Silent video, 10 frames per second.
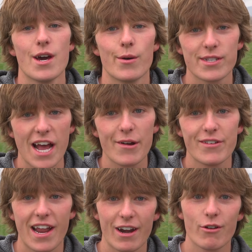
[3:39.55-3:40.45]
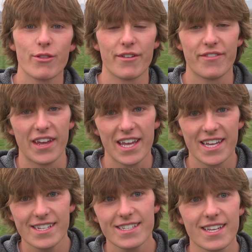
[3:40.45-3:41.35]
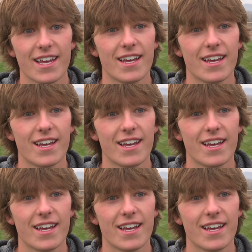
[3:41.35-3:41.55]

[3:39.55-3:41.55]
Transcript: was how narrow the fit is.